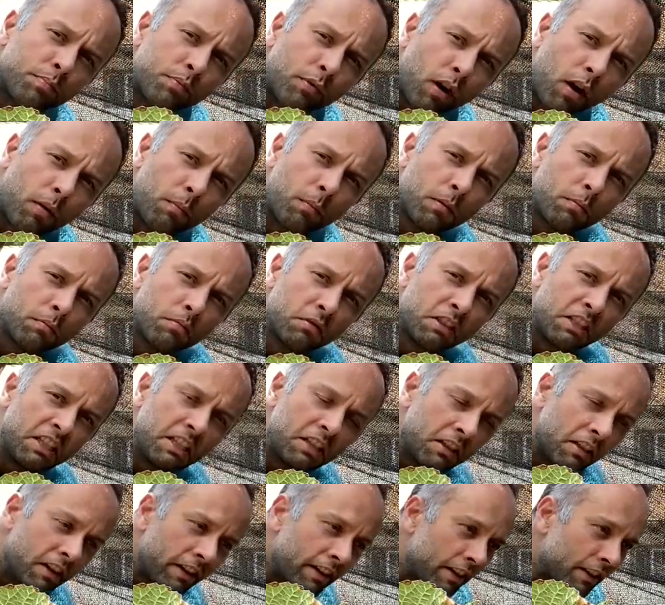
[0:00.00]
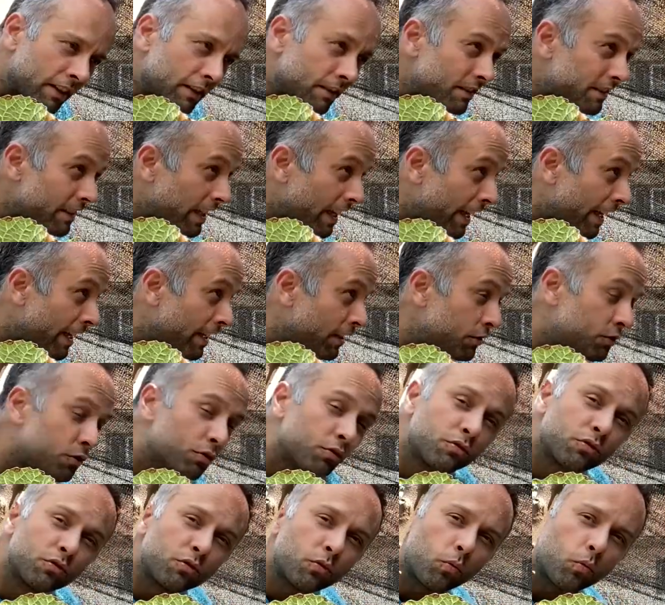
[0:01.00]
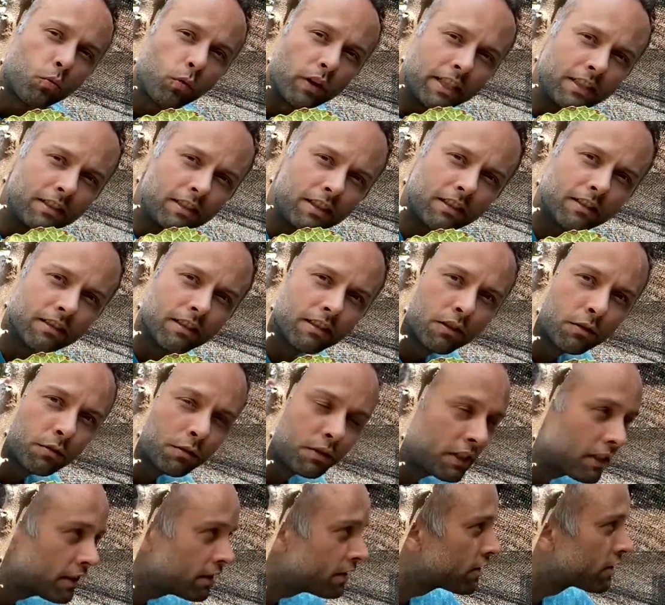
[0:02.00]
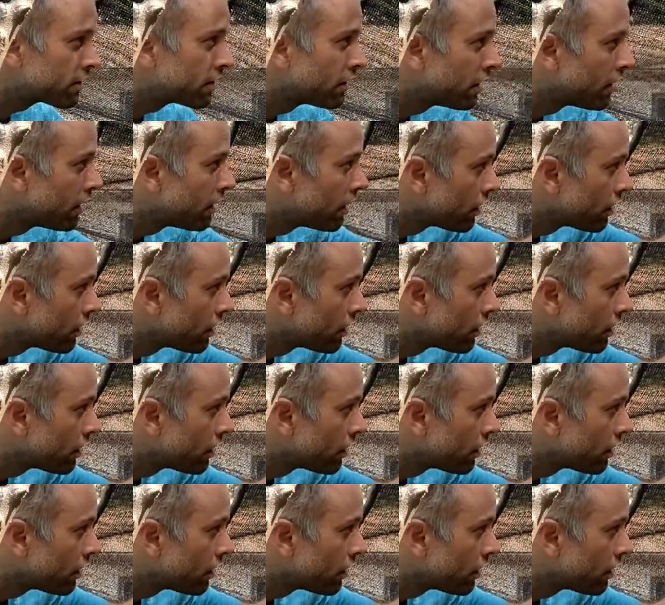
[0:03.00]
probably 10 to 20 degrees